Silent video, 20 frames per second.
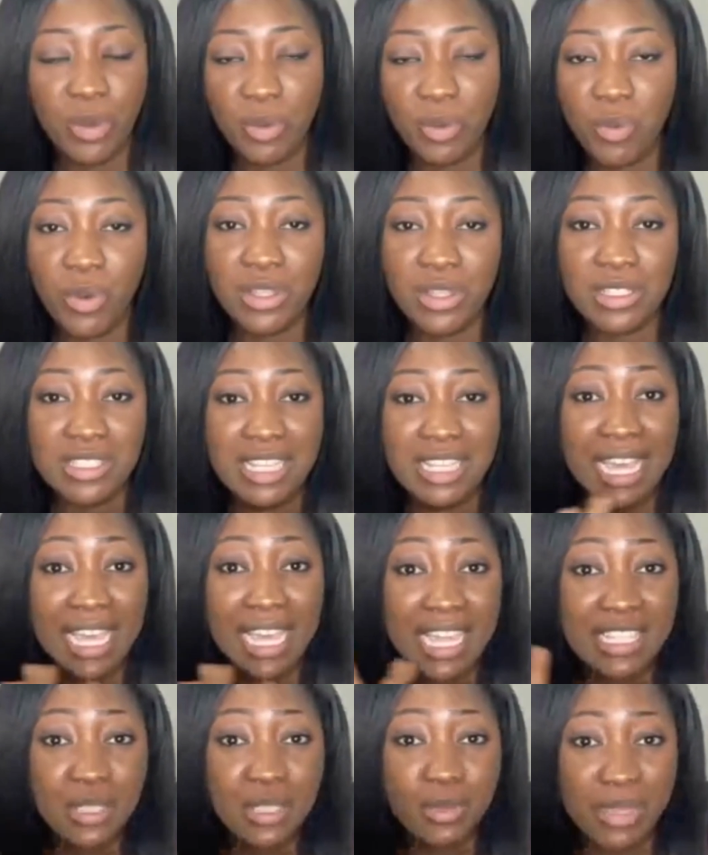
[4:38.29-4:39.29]
when we want to
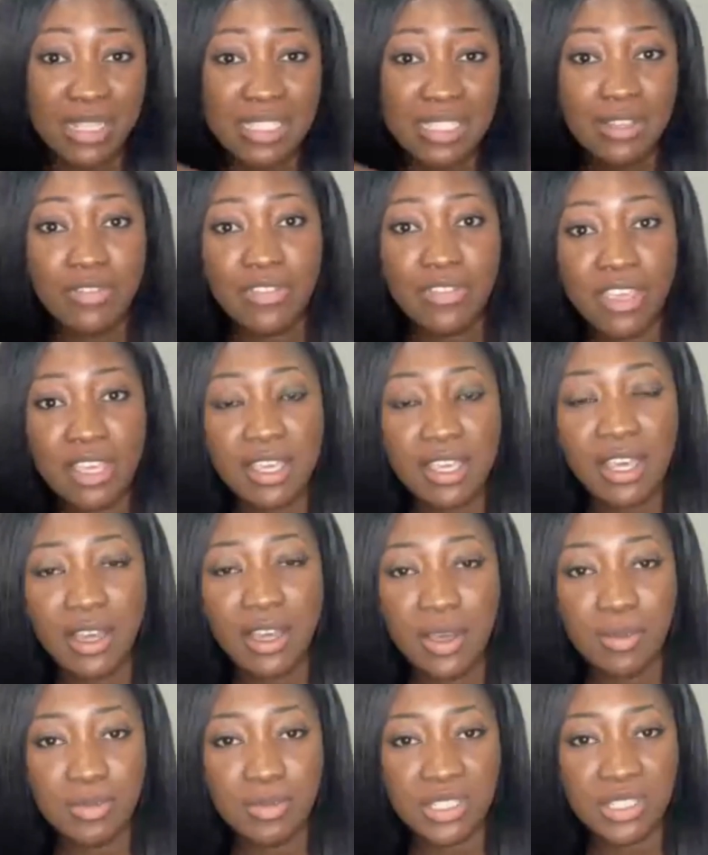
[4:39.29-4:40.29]
target specific
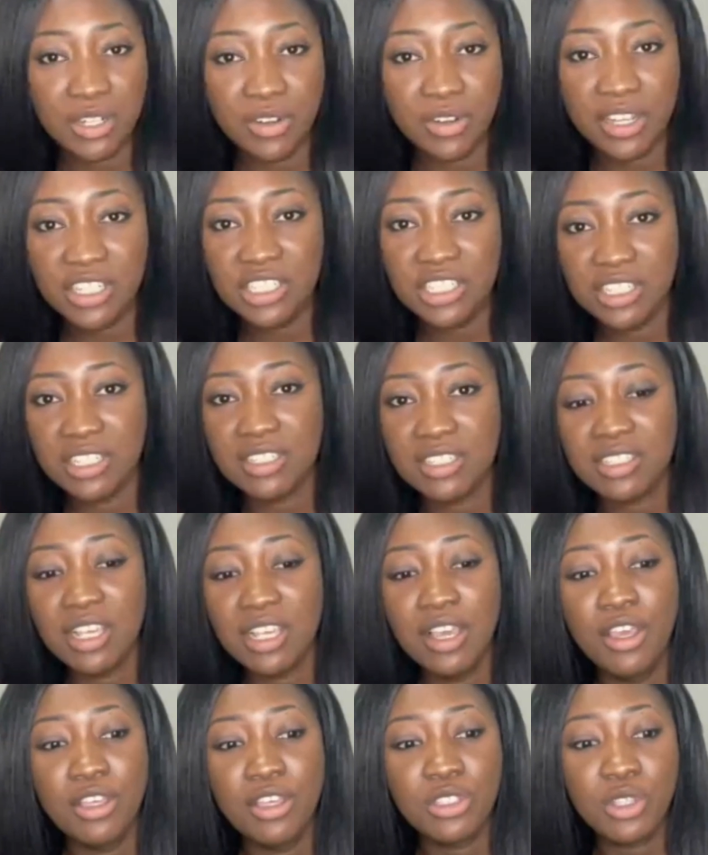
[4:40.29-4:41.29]
generations.
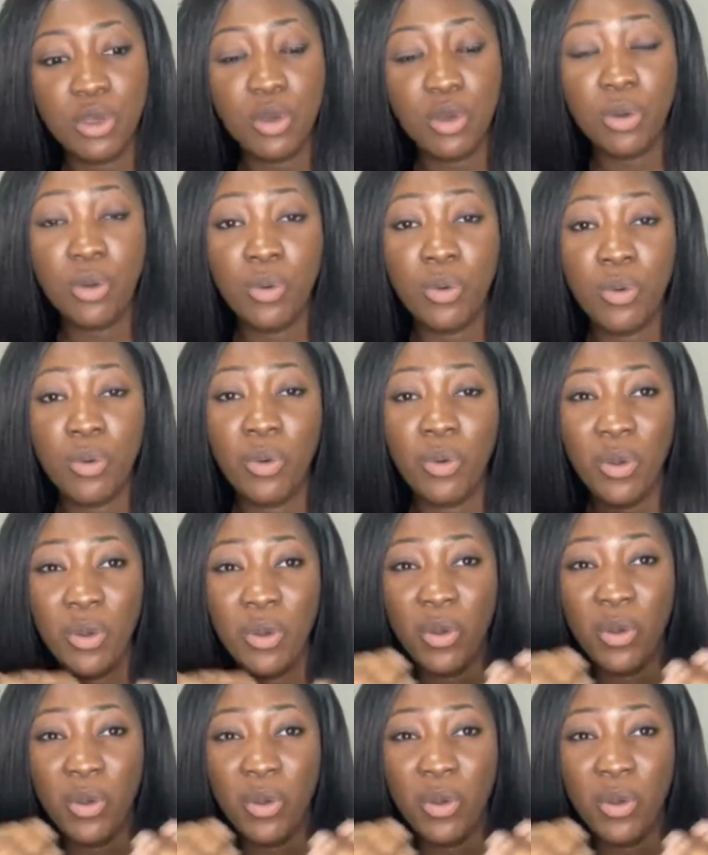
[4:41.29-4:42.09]
So,